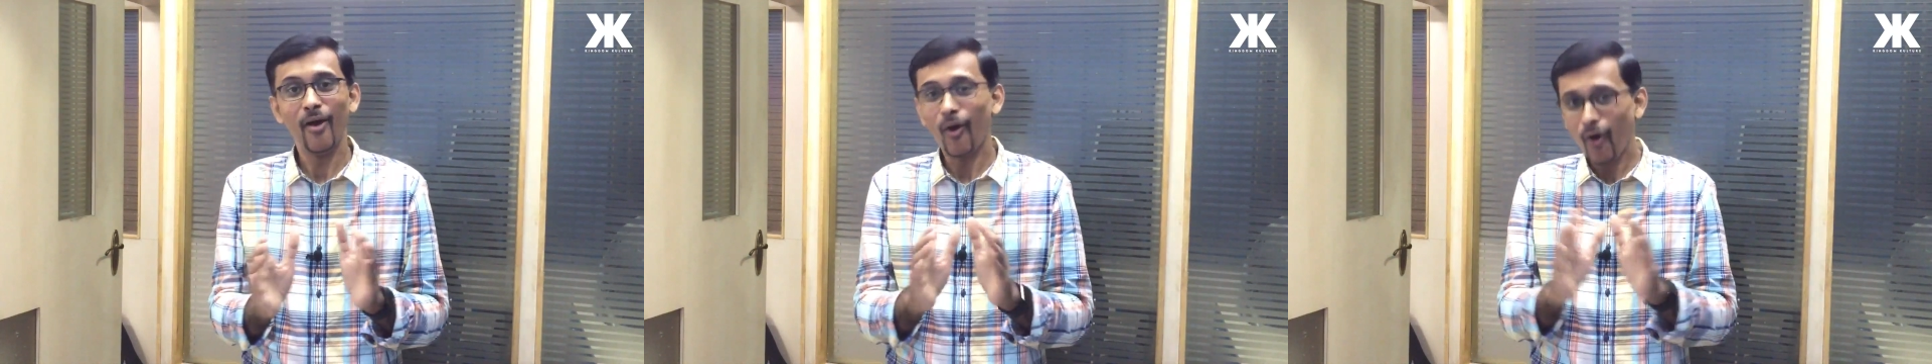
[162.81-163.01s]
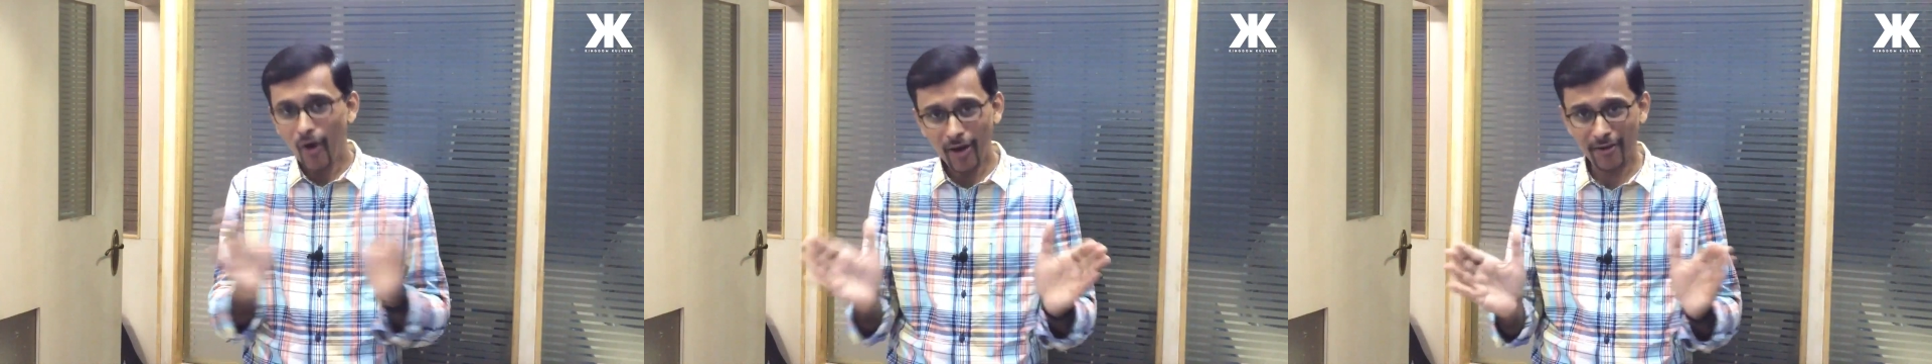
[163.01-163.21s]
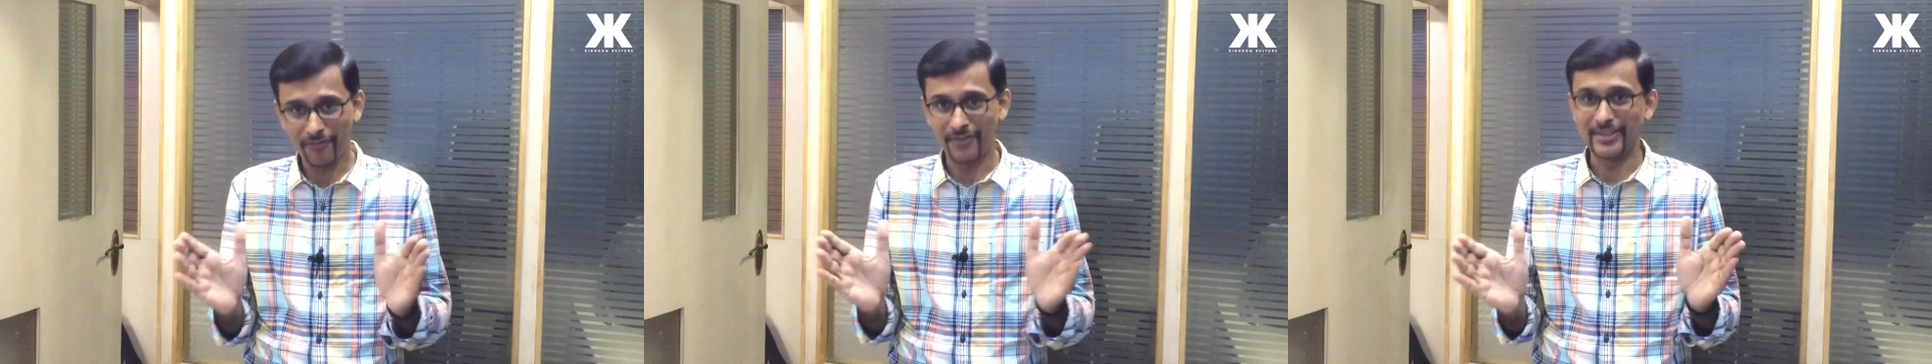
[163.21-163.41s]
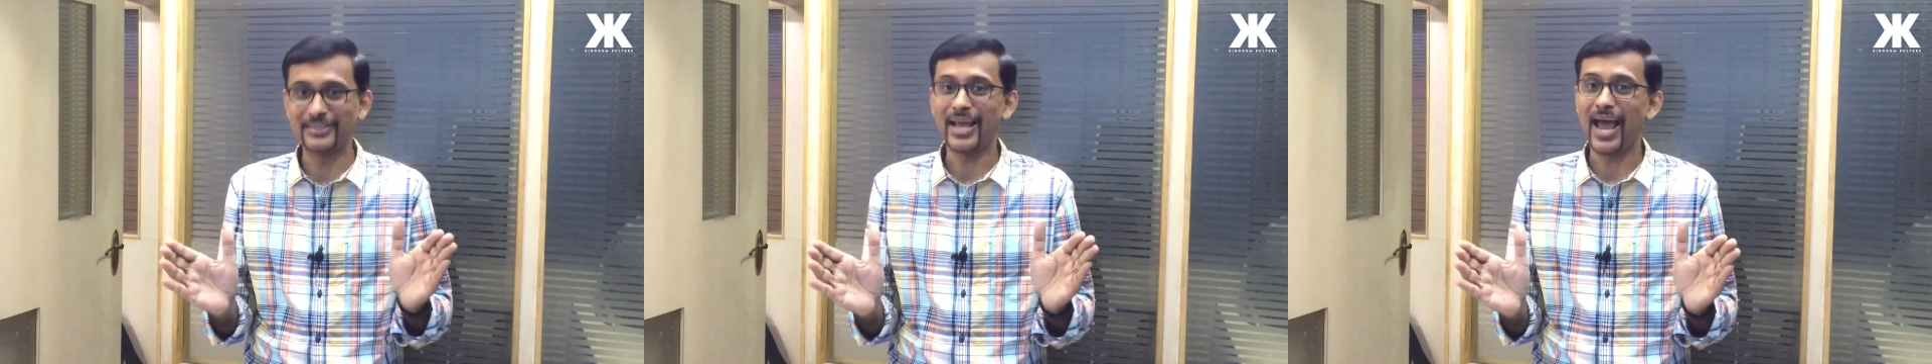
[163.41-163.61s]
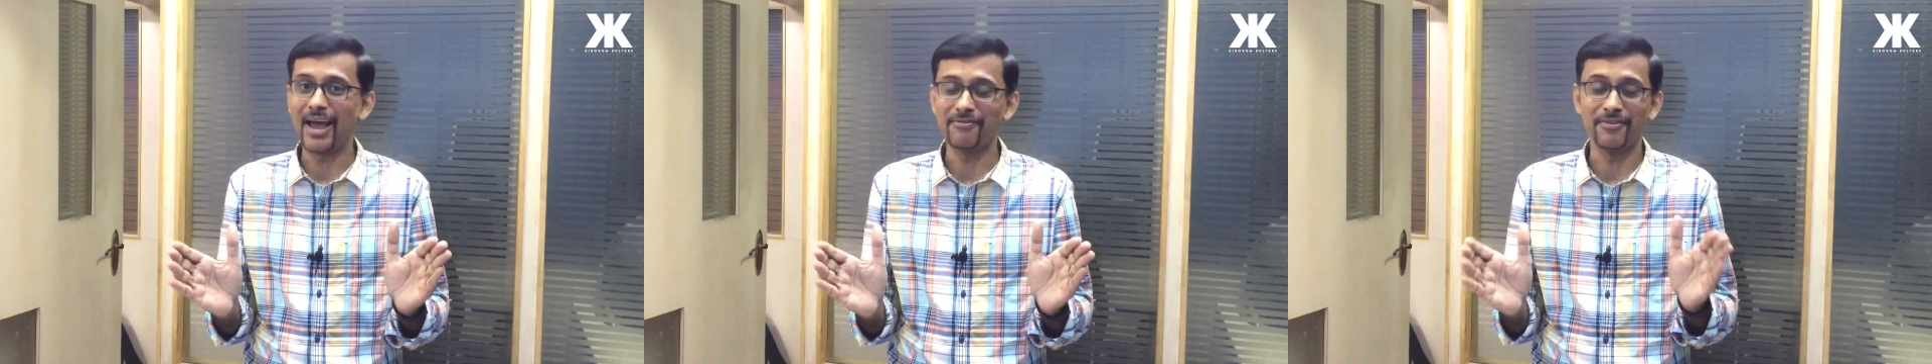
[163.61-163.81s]
All of us
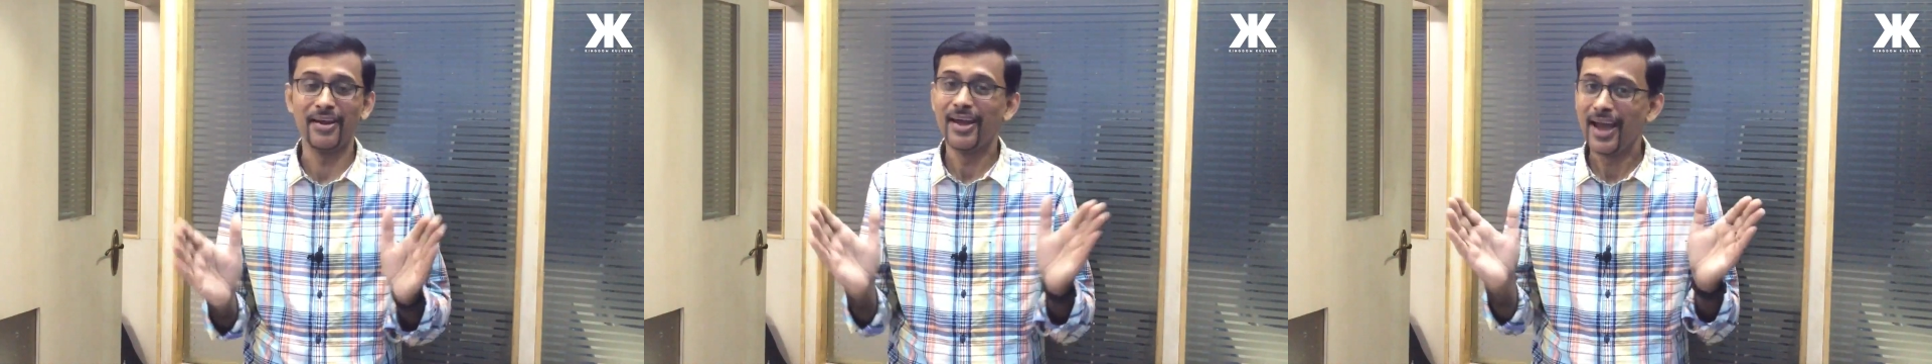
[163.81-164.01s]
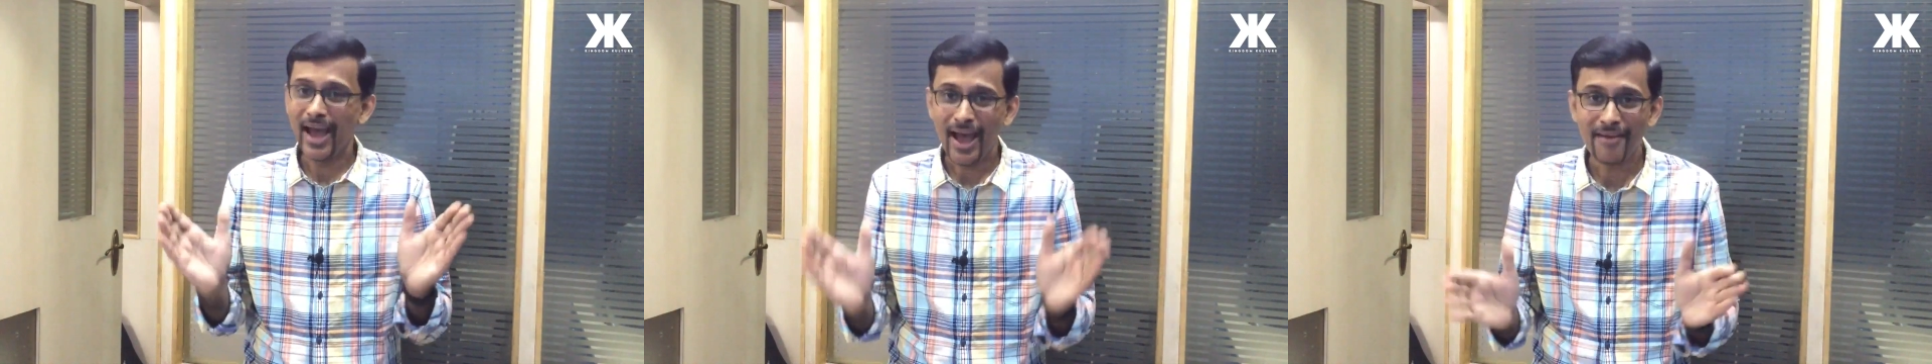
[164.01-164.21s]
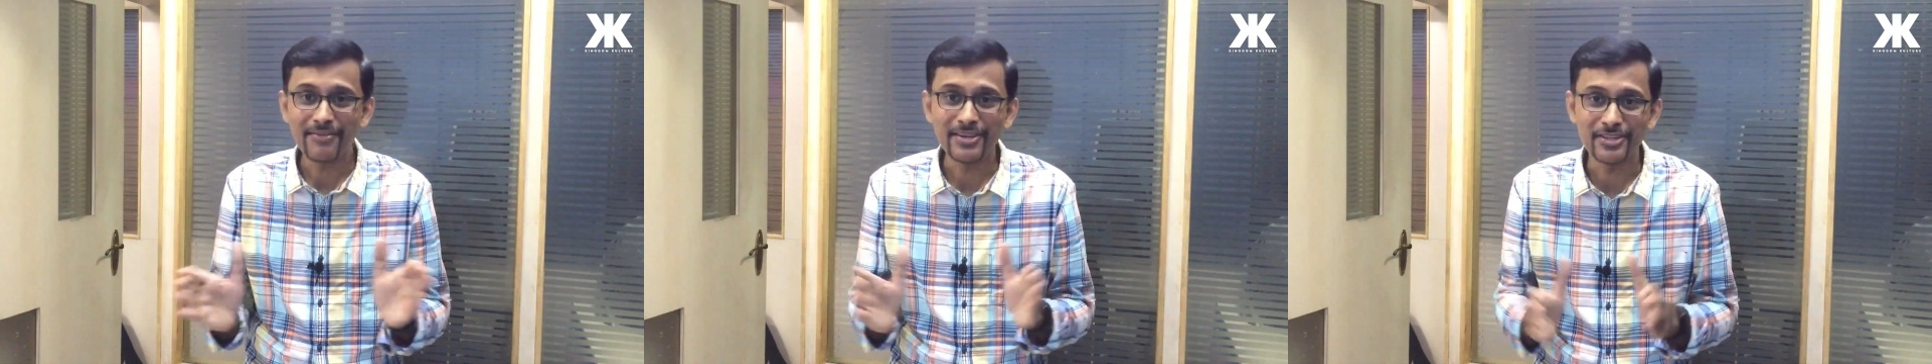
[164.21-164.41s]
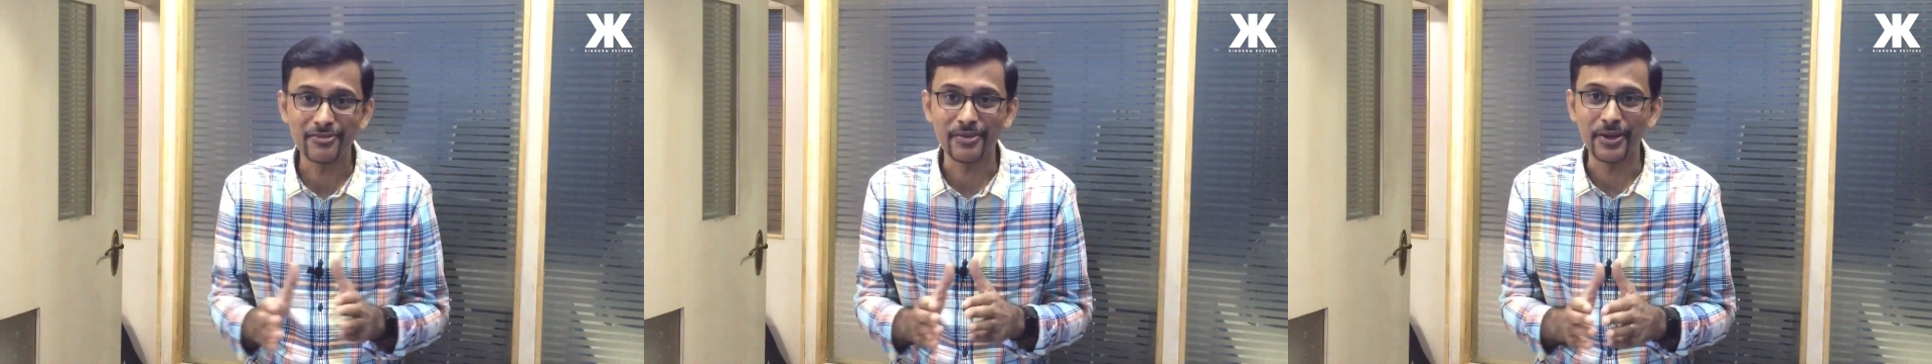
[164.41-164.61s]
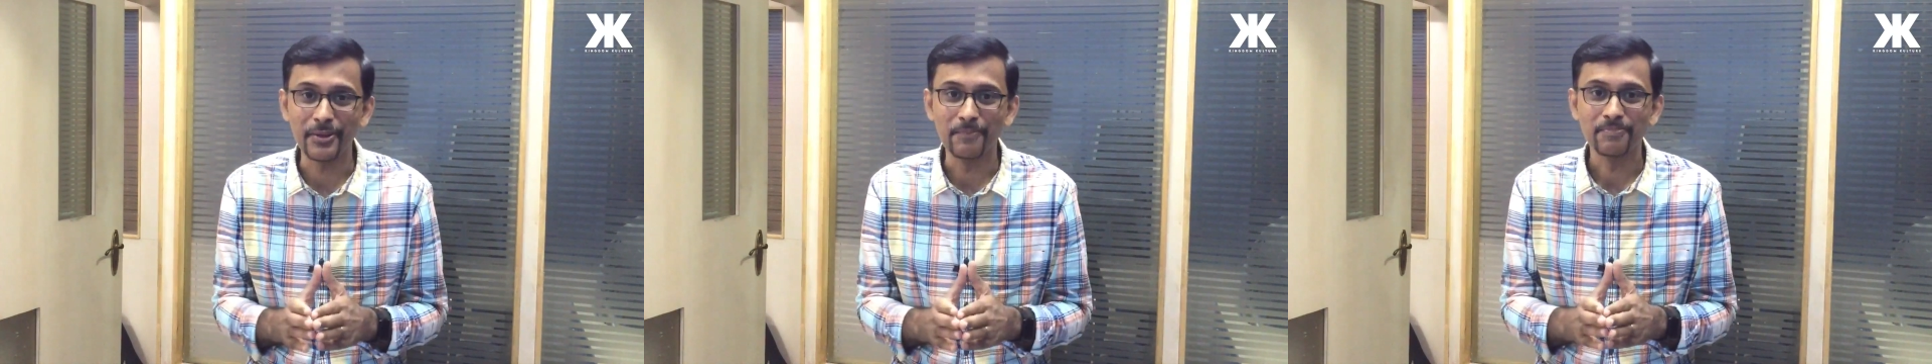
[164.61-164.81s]
have, haven't
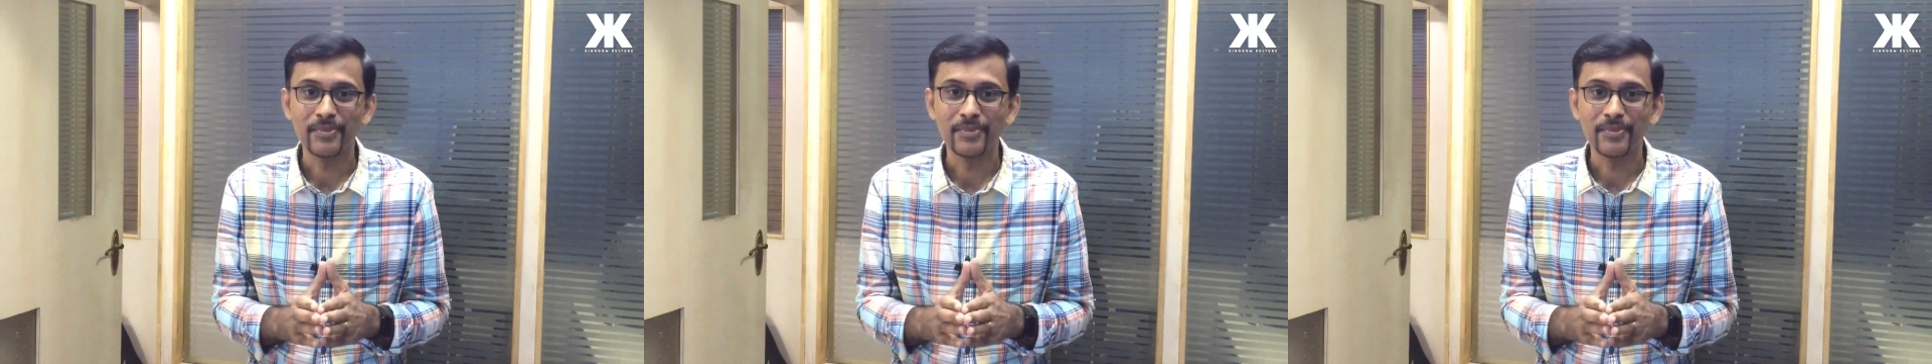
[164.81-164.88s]
we?